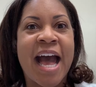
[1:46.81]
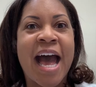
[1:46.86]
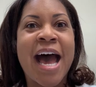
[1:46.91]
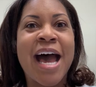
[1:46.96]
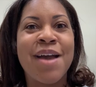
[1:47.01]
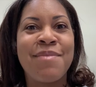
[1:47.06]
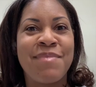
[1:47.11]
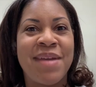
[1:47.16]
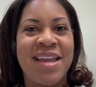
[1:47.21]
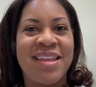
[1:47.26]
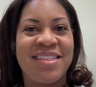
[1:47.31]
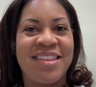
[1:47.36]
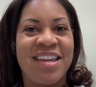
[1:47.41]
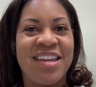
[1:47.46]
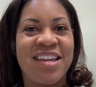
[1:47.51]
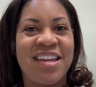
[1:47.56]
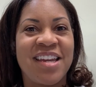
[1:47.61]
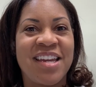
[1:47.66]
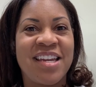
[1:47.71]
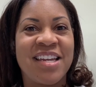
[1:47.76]
I may
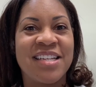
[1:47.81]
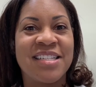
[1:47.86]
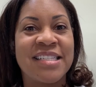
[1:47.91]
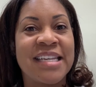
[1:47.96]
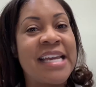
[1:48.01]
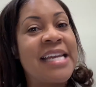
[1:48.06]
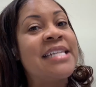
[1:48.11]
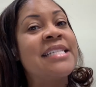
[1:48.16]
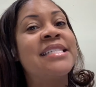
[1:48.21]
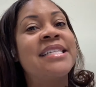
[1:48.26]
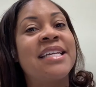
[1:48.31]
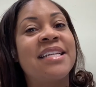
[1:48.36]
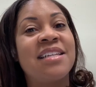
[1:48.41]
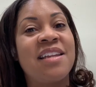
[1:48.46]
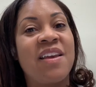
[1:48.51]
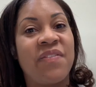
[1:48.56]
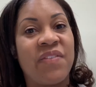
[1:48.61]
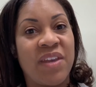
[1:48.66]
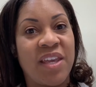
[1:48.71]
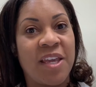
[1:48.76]
think is
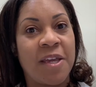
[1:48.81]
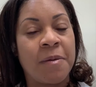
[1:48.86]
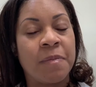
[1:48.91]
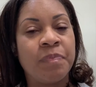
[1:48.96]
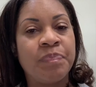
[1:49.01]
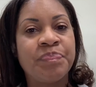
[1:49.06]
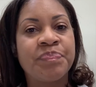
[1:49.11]
insignificant.